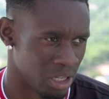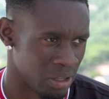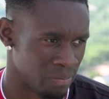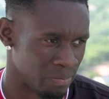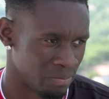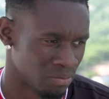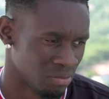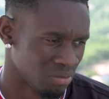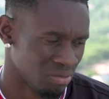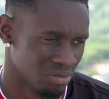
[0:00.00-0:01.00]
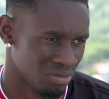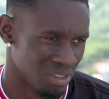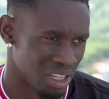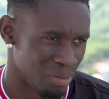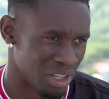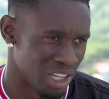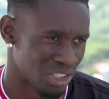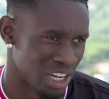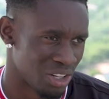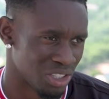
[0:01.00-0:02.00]
But I mean,
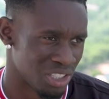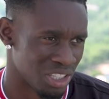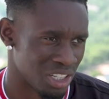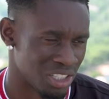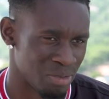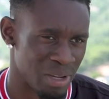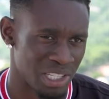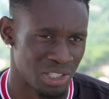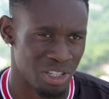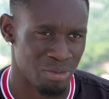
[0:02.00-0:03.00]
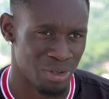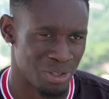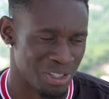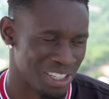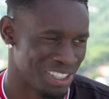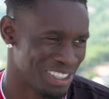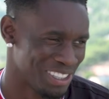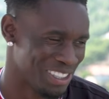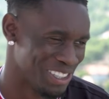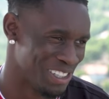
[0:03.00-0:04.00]
I try not to pester him or
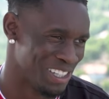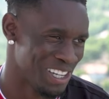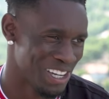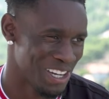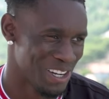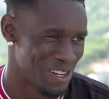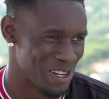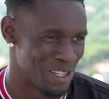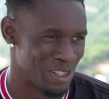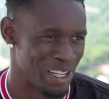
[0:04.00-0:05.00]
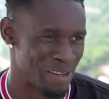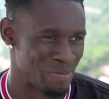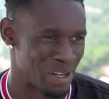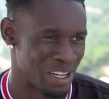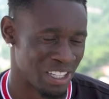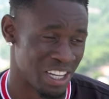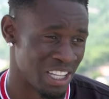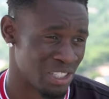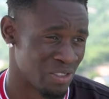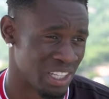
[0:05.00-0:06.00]
annoy him. But no,
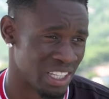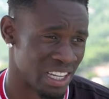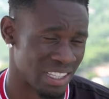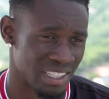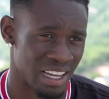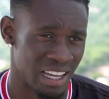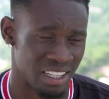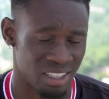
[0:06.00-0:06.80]
he's a really nice guy.